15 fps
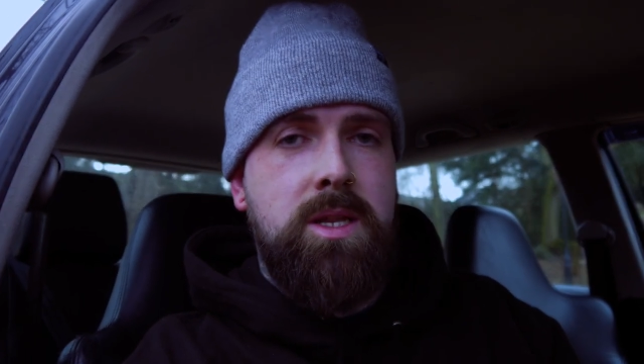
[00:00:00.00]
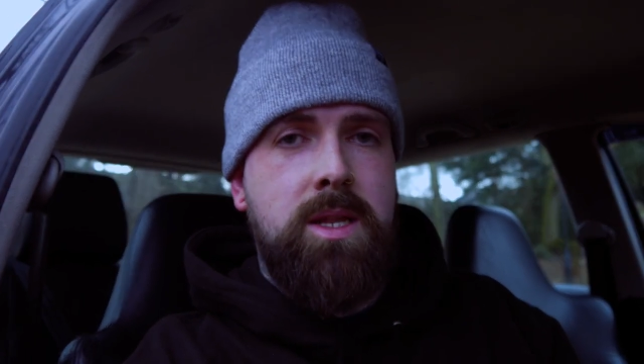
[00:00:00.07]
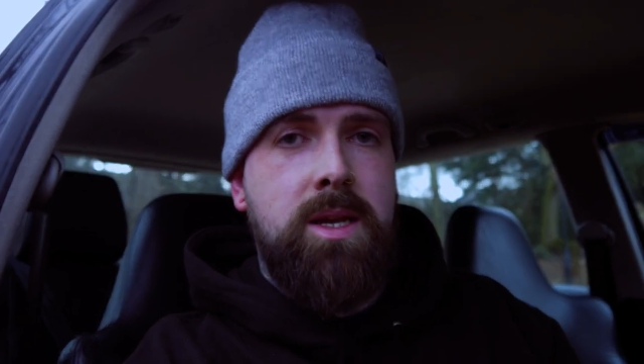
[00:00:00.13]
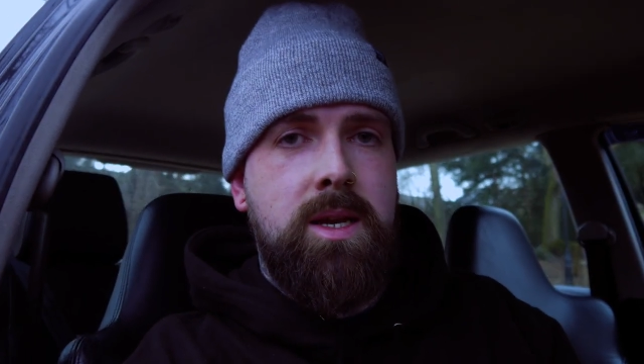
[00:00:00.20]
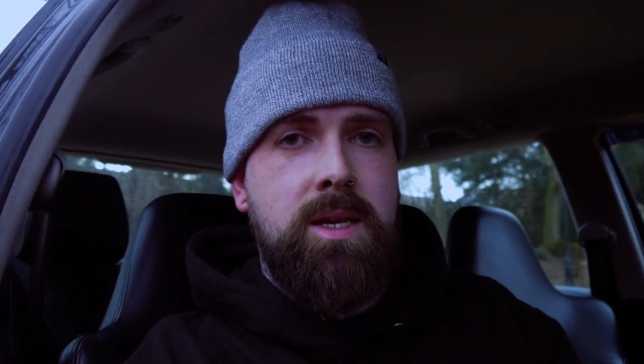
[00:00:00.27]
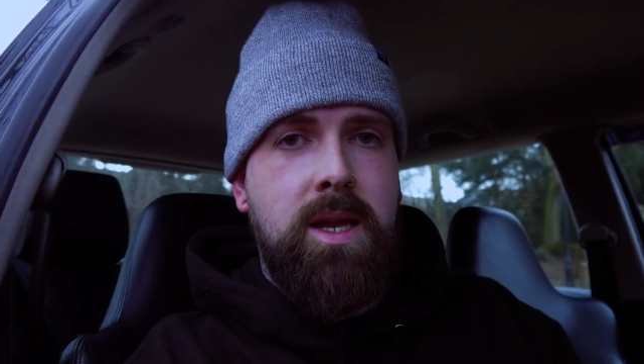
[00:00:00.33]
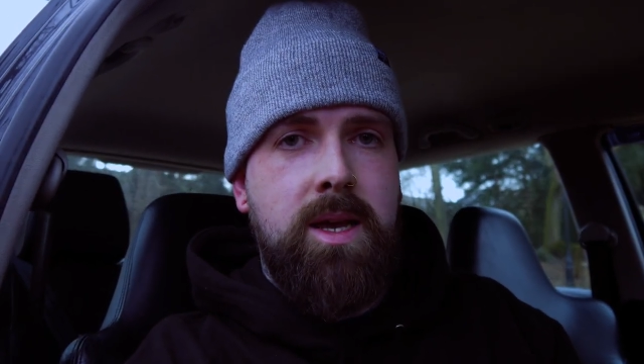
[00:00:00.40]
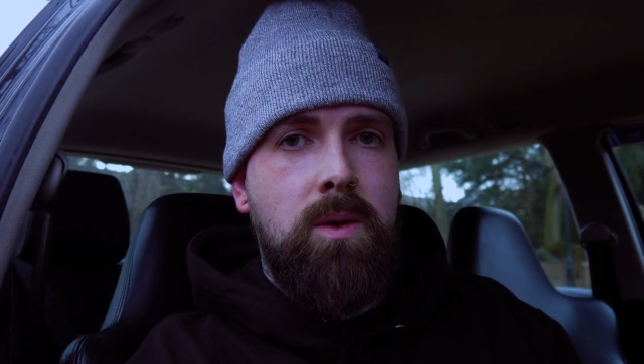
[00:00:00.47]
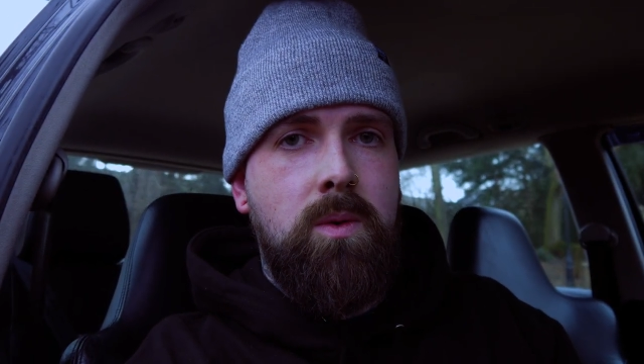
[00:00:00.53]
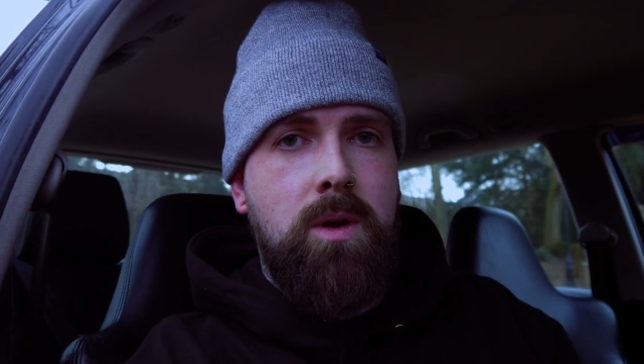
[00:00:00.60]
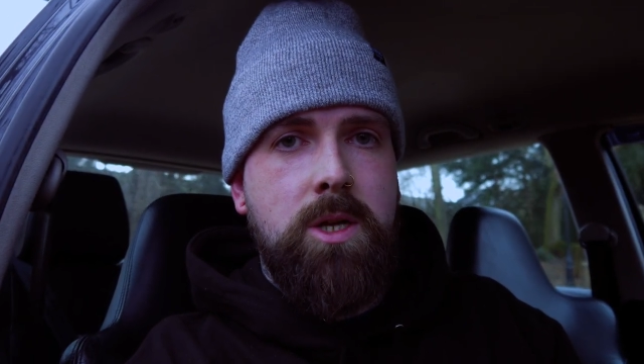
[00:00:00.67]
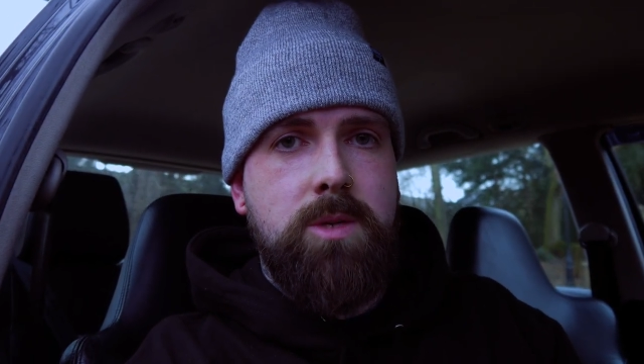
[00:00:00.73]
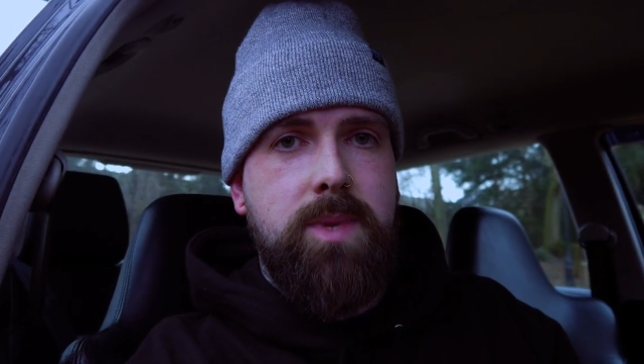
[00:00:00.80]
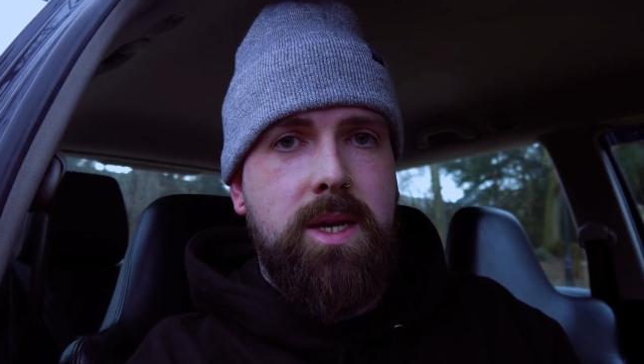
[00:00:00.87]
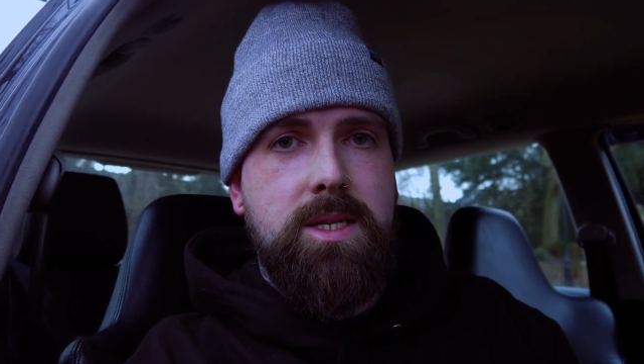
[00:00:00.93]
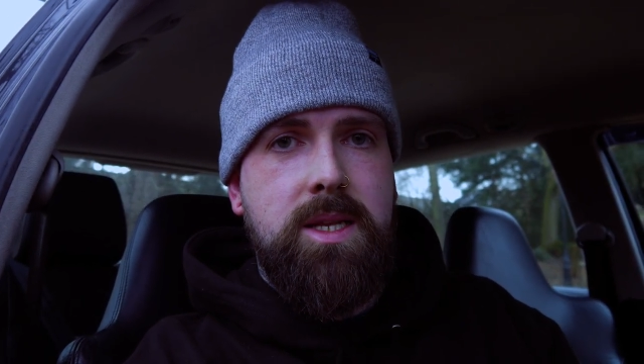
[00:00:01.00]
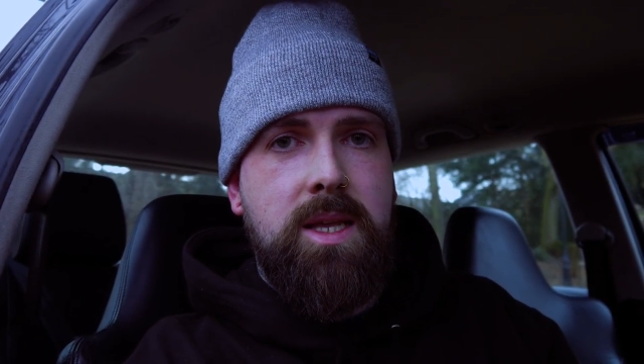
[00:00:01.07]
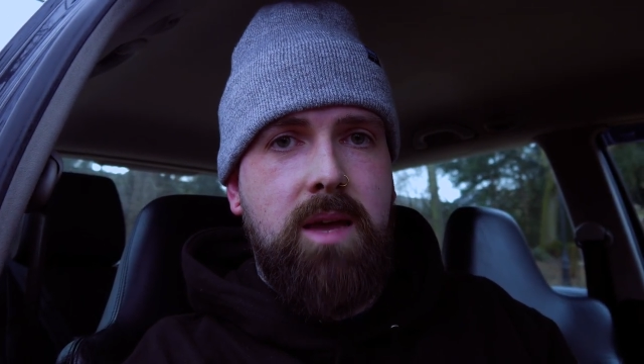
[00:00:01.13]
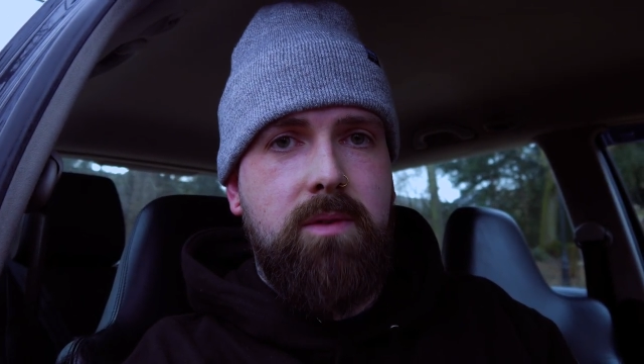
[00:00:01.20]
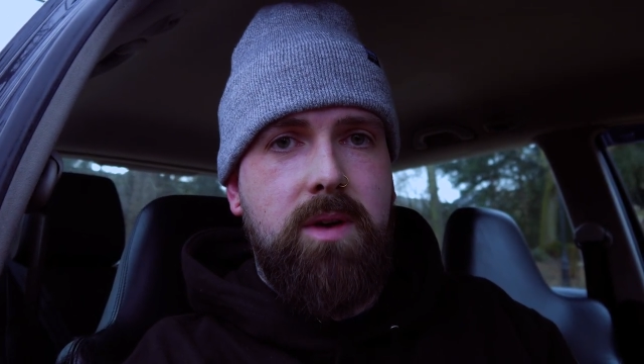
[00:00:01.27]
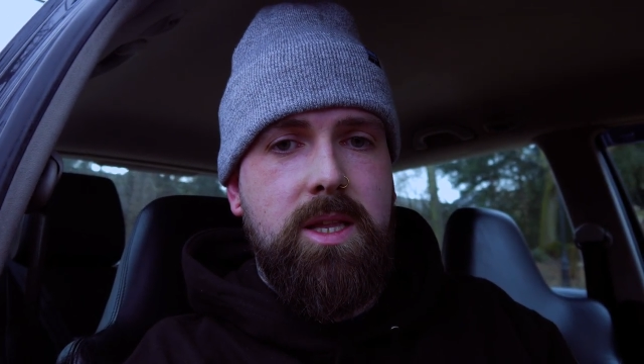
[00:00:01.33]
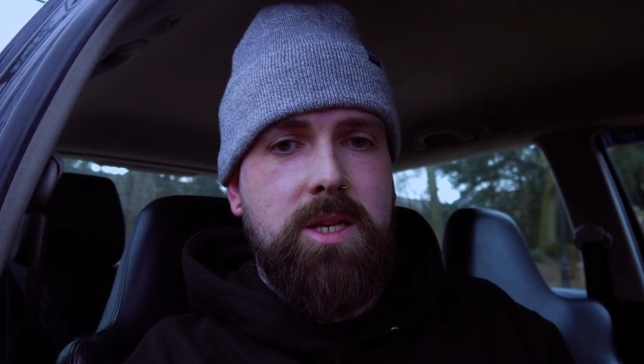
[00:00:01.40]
At the end of the day, it all goes back together.